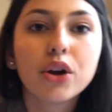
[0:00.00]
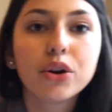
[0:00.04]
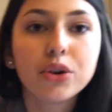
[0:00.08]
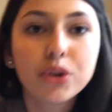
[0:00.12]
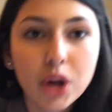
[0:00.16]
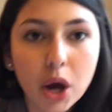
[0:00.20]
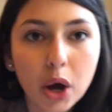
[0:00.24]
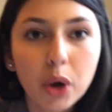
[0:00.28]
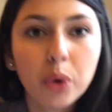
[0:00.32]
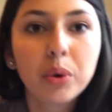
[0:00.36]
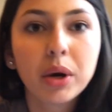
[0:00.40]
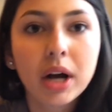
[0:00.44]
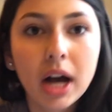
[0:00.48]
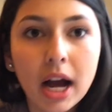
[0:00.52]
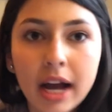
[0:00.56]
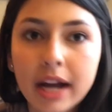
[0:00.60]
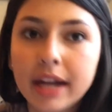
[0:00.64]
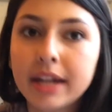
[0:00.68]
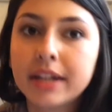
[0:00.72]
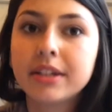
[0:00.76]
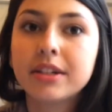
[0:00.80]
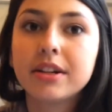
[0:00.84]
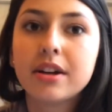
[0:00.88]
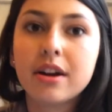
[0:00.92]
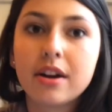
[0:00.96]
know what
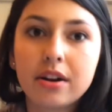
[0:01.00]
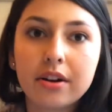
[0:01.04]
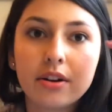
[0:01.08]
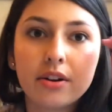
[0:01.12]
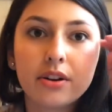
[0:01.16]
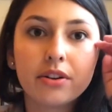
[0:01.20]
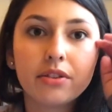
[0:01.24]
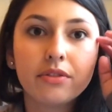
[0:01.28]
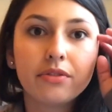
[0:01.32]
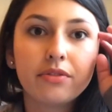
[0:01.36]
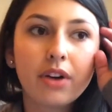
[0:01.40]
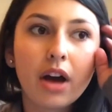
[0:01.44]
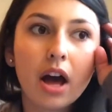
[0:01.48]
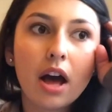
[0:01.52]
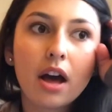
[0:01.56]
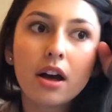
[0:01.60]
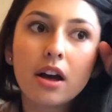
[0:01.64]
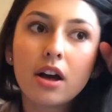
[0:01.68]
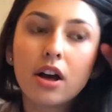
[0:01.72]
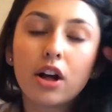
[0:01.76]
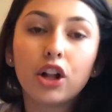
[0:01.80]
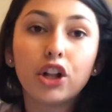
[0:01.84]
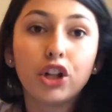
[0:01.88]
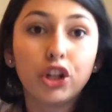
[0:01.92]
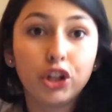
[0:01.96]
kind of
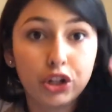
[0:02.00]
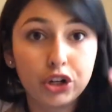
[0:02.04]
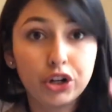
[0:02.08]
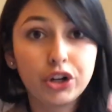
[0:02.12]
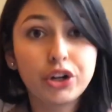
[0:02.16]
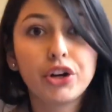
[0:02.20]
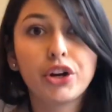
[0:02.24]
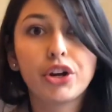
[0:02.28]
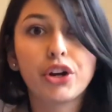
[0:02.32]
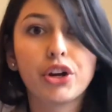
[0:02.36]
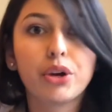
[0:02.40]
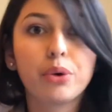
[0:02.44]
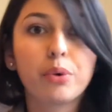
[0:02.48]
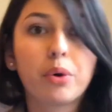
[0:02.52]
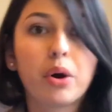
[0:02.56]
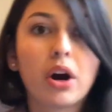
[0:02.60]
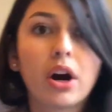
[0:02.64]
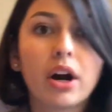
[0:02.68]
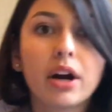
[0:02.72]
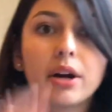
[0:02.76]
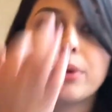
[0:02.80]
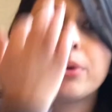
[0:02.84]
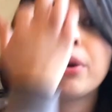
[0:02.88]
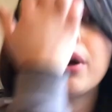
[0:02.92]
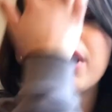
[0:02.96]
learner you are
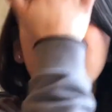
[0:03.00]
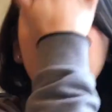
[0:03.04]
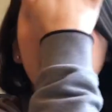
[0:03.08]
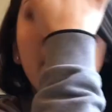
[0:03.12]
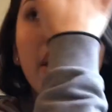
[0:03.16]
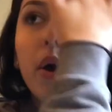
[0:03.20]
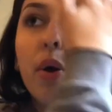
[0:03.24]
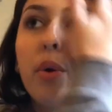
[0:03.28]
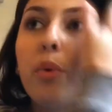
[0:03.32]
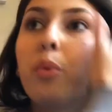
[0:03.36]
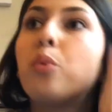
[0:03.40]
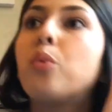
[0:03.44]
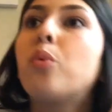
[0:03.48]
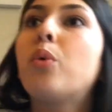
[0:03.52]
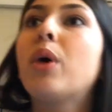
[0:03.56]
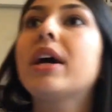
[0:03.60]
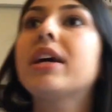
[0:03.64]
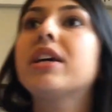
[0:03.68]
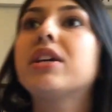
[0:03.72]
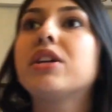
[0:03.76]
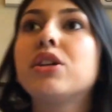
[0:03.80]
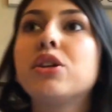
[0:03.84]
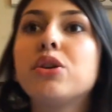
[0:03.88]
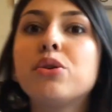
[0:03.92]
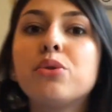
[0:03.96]
and
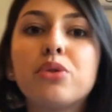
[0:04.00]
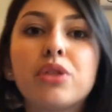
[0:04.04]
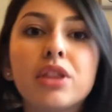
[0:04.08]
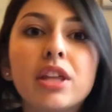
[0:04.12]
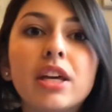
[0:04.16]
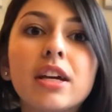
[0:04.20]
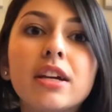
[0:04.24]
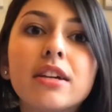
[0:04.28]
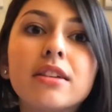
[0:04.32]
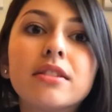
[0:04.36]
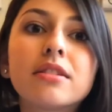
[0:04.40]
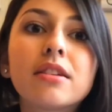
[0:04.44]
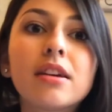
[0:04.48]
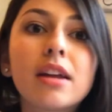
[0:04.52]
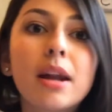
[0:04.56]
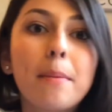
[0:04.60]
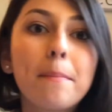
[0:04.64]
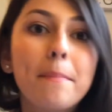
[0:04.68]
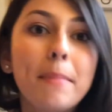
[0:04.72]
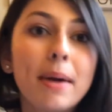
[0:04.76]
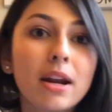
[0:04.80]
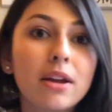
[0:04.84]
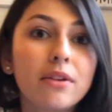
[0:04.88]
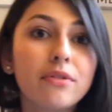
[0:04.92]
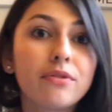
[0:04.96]
what you think is going to
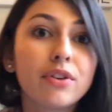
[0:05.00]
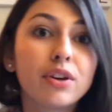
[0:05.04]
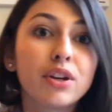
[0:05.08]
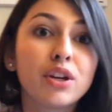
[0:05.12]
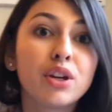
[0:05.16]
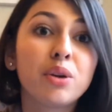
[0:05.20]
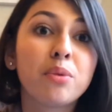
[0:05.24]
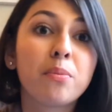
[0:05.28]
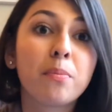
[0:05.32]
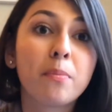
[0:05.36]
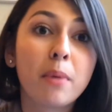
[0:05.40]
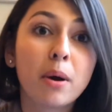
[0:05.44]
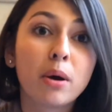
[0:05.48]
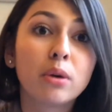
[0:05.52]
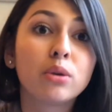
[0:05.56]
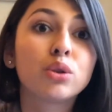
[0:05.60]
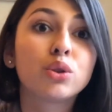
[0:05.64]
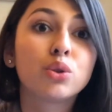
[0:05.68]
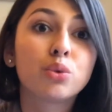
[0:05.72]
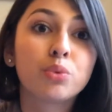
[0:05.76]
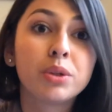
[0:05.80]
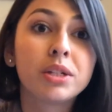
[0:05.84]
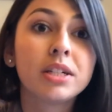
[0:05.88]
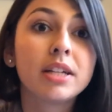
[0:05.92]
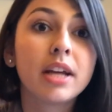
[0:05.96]
benefit you
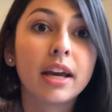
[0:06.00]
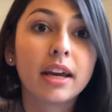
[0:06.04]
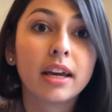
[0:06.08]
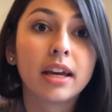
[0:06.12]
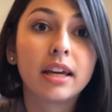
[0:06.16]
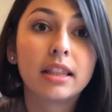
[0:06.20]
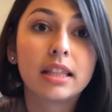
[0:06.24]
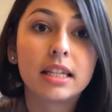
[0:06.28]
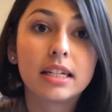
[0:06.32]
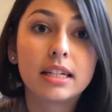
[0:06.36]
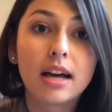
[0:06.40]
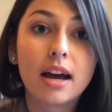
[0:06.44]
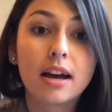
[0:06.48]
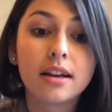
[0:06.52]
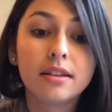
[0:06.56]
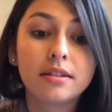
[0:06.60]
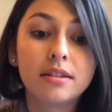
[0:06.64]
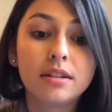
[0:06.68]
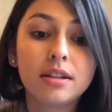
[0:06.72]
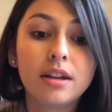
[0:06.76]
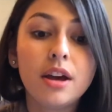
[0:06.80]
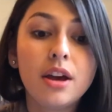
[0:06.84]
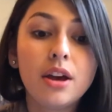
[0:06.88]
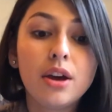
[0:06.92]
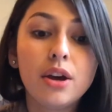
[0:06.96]
most when taking the
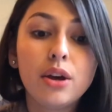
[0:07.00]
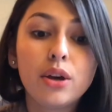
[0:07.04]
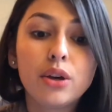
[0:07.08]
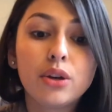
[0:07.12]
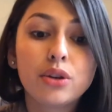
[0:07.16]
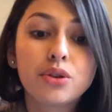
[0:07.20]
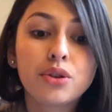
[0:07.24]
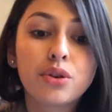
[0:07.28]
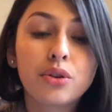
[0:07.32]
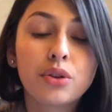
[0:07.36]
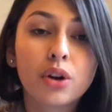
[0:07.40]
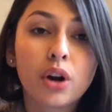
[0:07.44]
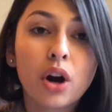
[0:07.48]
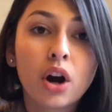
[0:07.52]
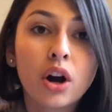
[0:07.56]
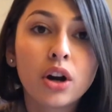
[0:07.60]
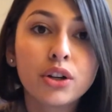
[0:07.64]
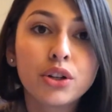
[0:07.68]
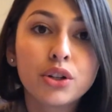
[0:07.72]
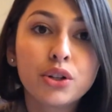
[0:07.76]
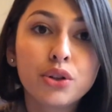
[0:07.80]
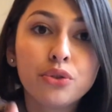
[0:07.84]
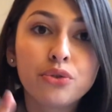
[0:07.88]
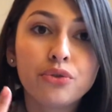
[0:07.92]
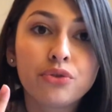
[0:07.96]
test. So there are
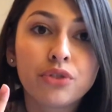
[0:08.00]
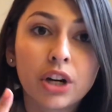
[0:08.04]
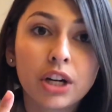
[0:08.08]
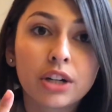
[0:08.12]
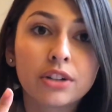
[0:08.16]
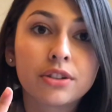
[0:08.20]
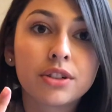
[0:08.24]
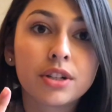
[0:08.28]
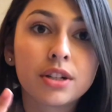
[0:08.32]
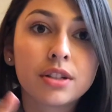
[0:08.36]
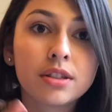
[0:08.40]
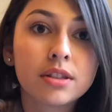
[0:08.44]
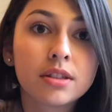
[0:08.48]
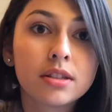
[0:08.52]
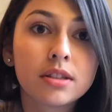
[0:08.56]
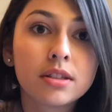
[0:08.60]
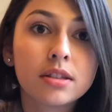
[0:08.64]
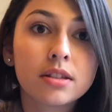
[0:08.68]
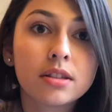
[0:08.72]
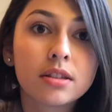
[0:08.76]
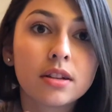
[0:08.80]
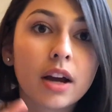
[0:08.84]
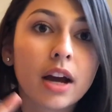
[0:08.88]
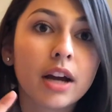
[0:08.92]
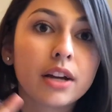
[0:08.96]
2
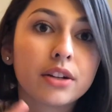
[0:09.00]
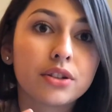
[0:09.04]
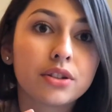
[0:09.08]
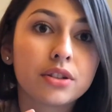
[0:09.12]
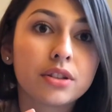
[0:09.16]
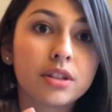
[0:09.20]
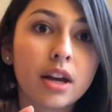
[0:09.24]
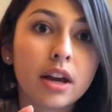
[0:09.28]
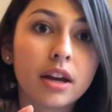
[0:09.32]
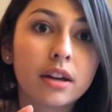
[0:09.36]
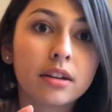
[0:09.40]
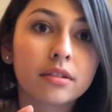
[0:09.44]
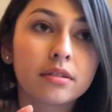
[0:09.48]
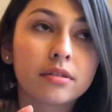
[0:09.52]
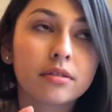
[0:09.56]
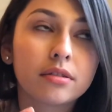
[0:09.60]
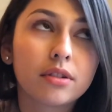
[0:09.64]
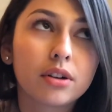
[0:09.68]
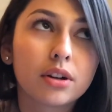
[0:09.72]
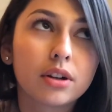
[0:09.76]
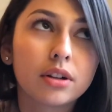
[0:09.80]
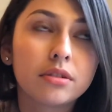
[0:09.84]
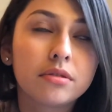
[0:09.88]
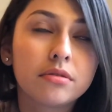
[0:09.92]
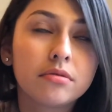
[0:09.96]
versions, I should say,
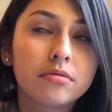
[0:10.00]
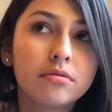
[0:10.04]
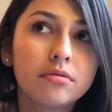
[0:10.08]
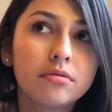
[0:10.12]
or